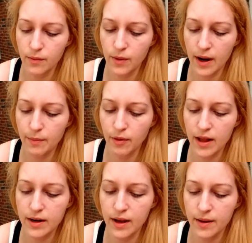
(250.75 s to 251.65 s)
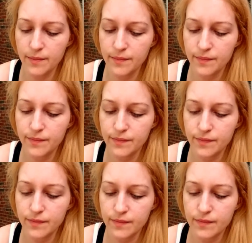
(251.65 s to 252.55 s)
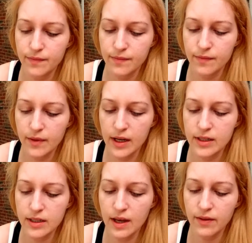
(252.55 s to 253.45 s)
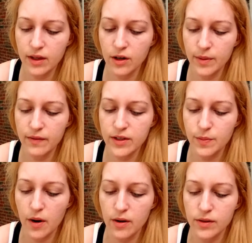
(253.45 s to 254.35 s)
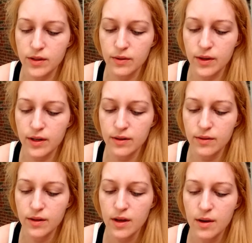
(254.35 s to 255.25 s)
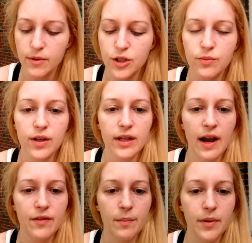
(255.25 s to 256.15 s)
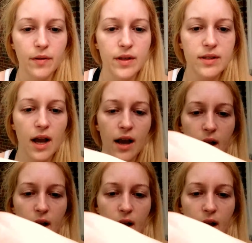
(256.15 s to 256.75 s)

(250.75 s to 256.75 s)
When I blend it, it does have a little bit of a sparkle to it, but you really have to build this guy